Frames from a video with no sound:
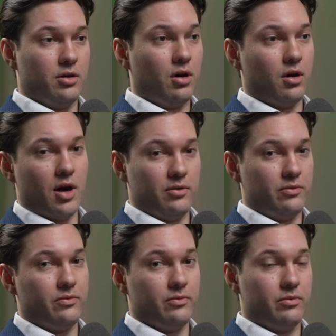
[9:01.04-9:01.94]
lot
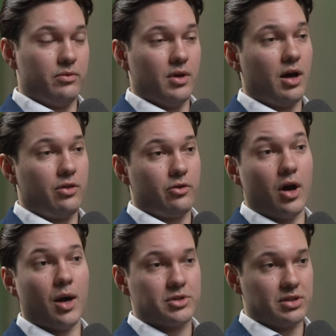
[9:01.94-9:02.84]
of other
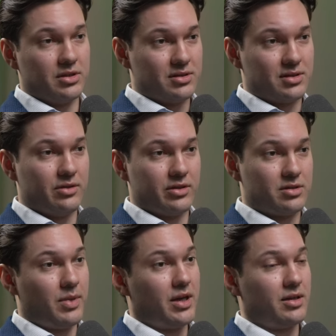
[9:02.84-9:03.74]
options in the
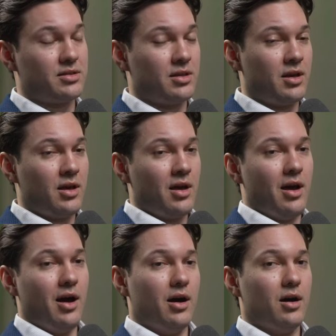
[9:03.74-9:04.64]
space.
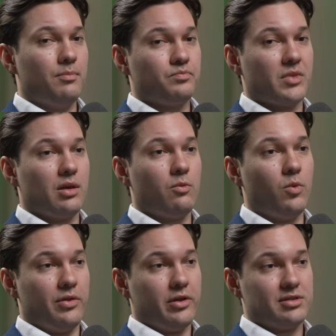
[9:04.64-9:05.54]

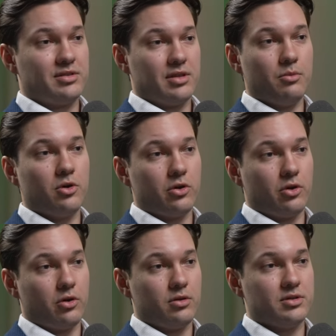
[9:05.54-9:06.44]
With
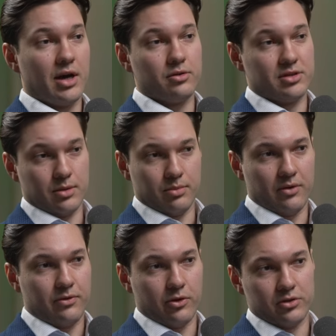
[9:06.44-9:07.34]
similar downside
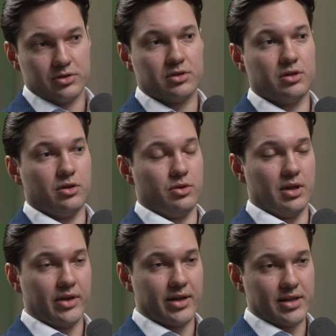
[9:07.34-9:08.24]
buffers, you
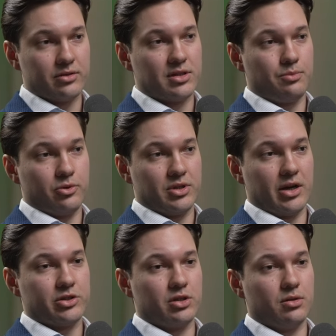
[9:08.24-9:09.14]
get that downside
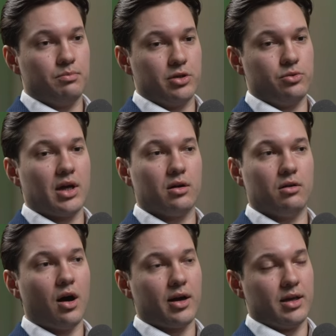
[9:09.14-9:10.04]
protection, but you kind
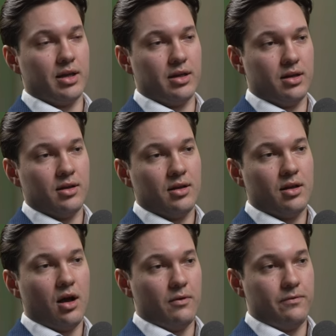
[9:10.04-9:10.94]
of lock in
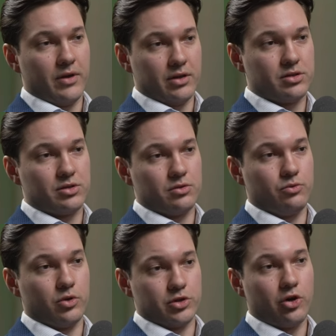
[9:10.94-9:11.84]
a fixed
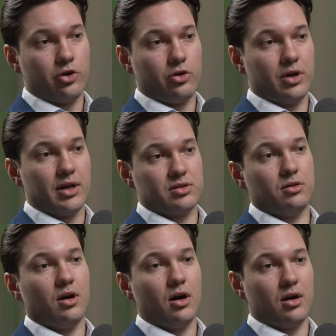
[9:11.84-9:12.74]
return as
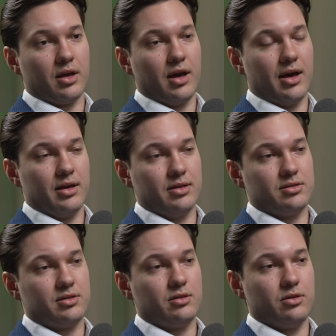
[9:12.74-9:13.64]
long
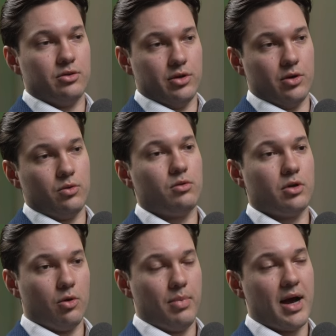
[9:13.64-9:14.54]
as you don't
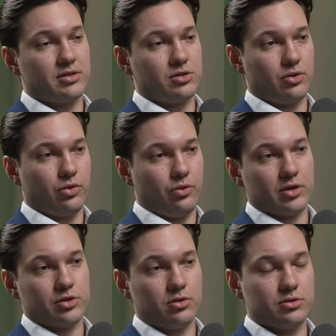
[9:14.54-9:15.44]
go past a certain
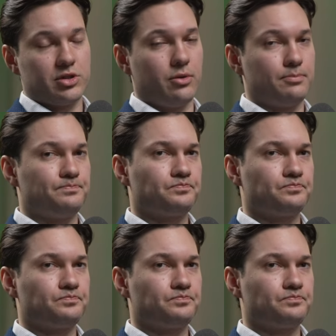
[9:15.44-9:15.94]
threshold. So,